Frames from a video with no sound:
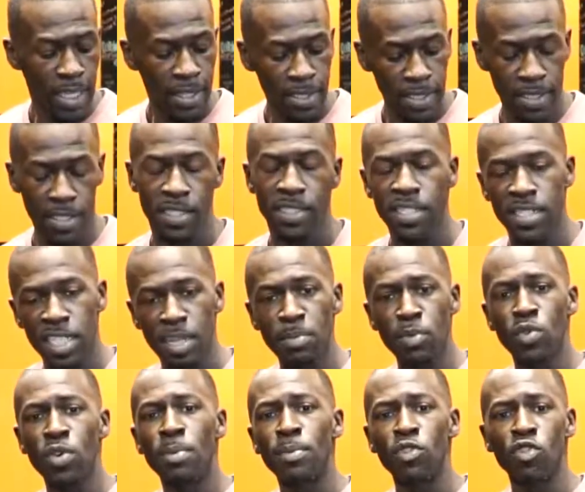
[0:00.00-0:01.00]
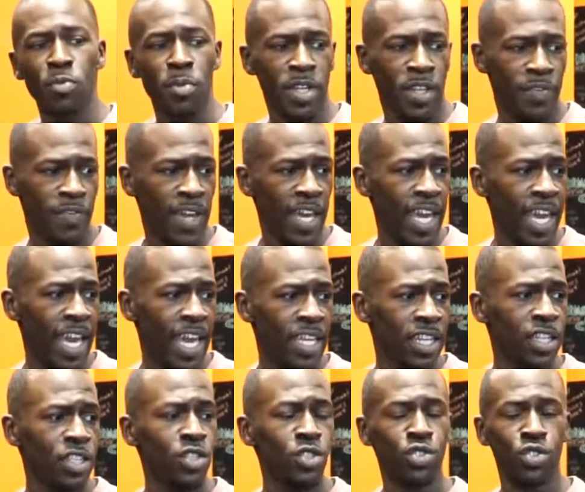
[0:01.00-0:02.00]
This is the #1 movement. If I
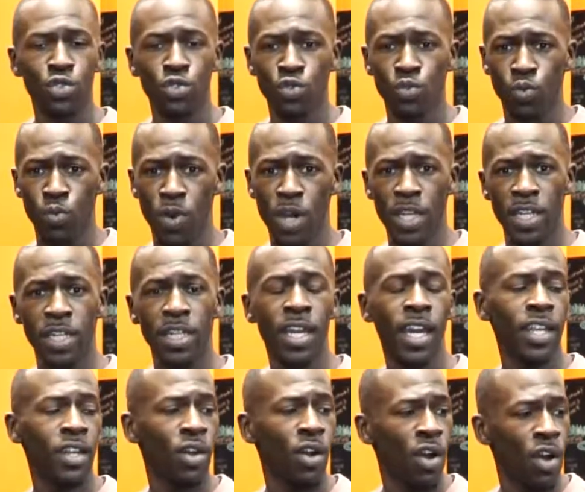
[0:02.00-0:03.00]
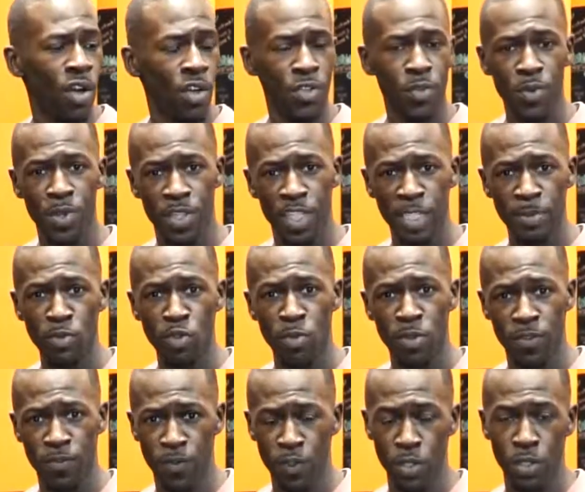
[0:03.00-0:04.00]
had to choose one out of all 3 of these
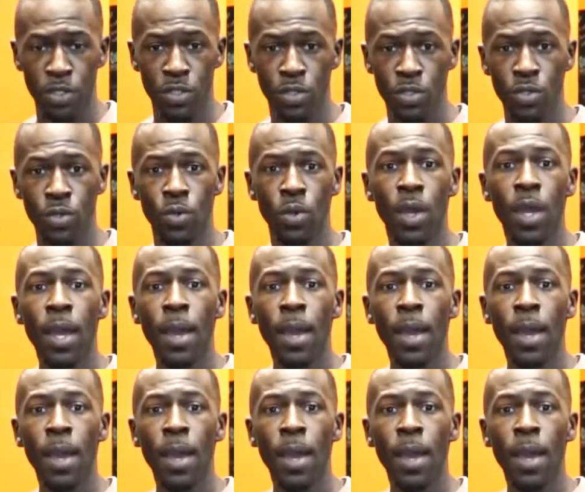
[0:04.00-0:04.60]
movements for you to do